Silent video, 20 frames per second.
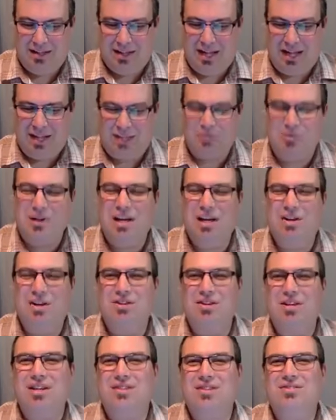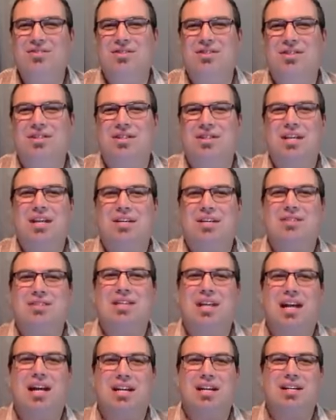As we enter into today's
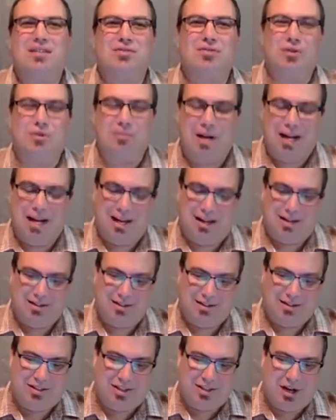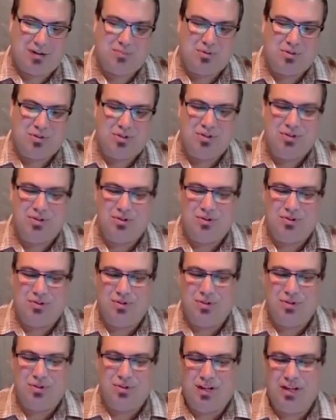text from Acts chapter
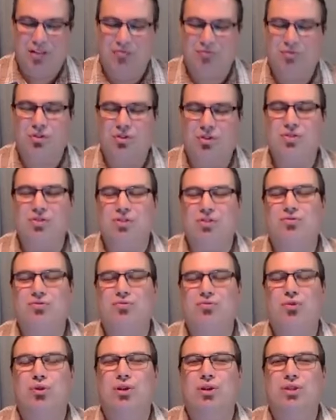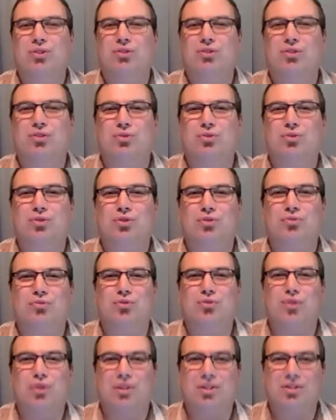2, again, verses 42 through
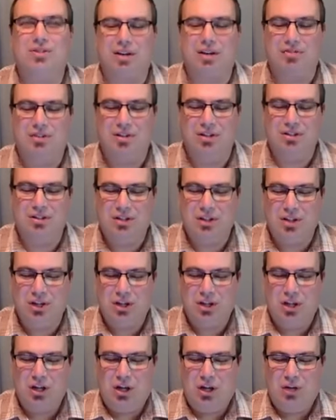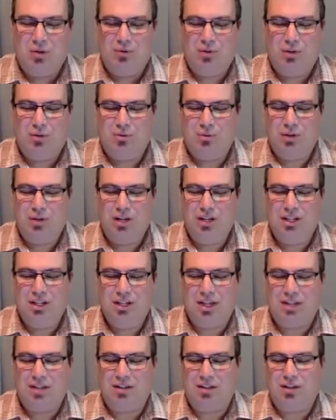47, we read
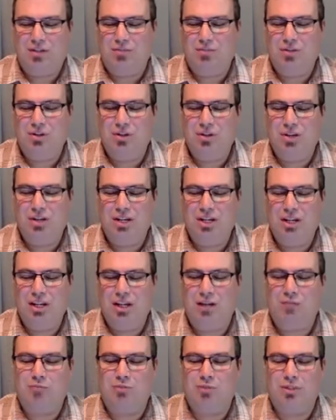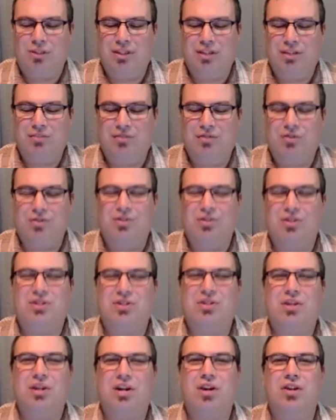that the community of believers
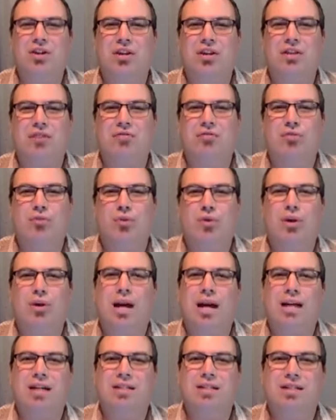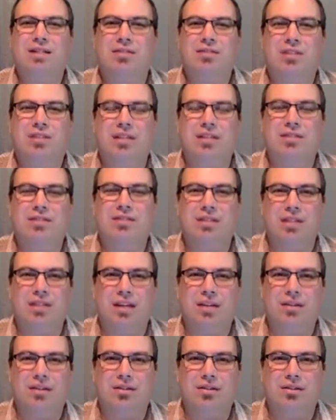shared in four activities
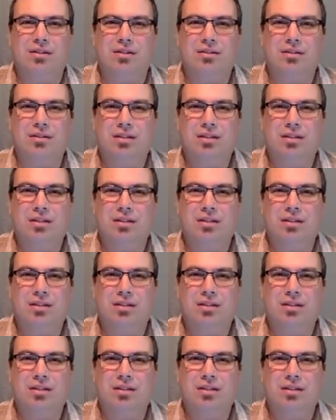together.